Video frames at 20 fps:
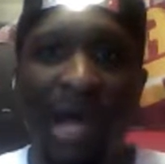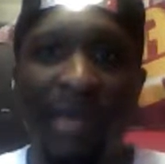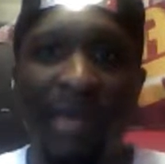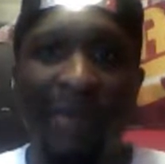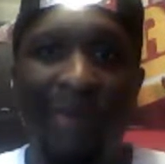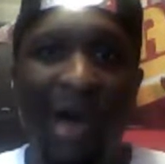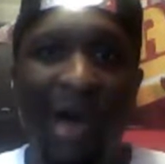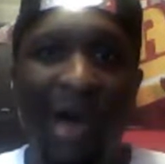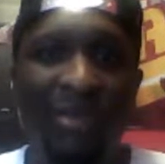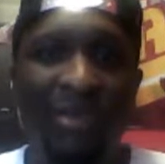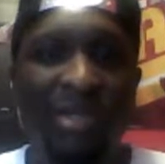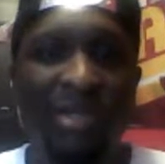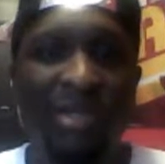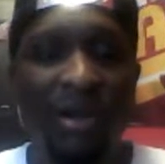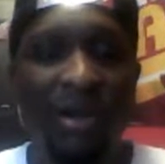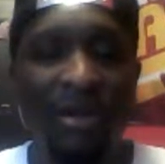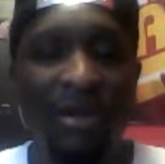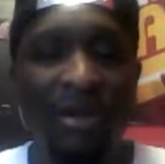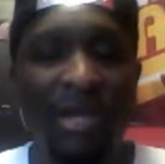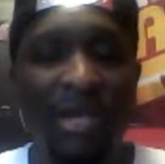Miles
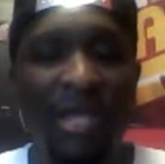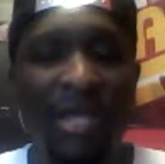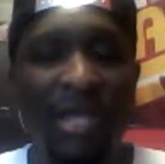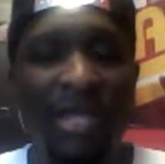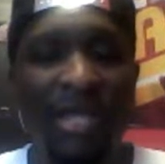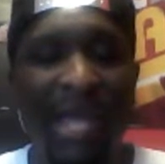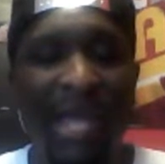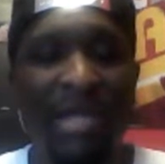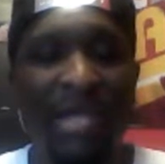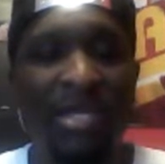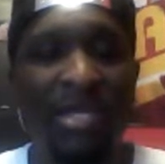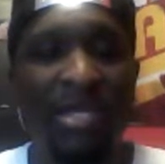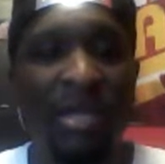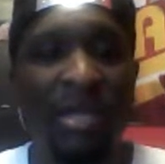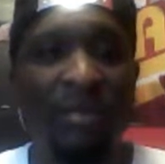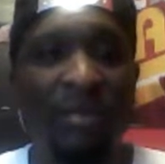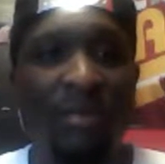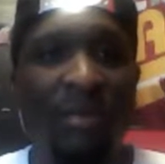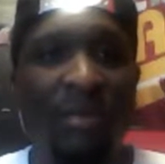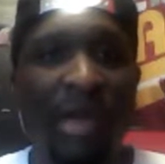Turner, yeah, they got the
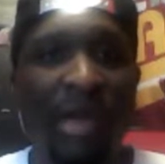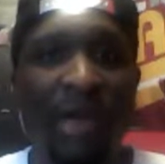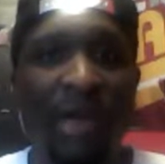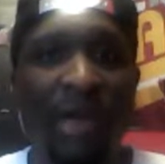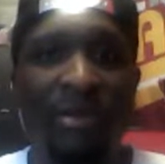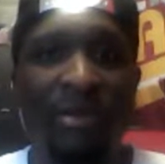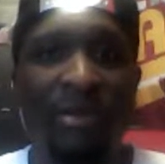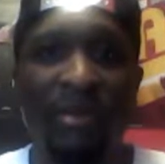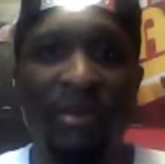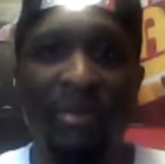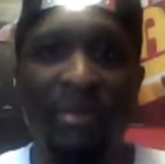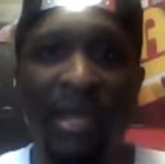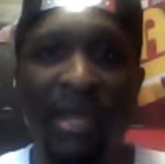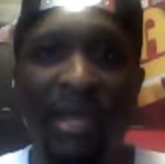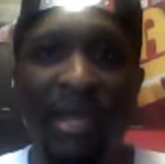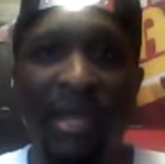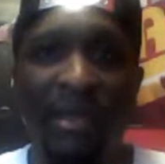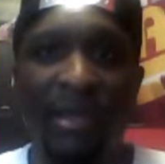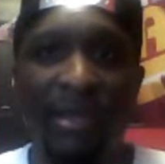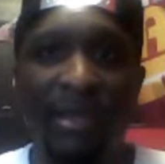young boy out there
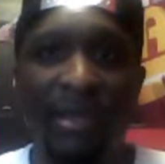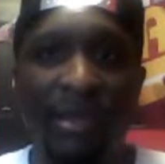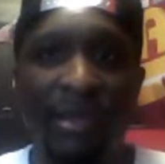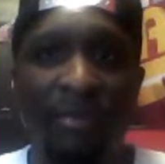playing,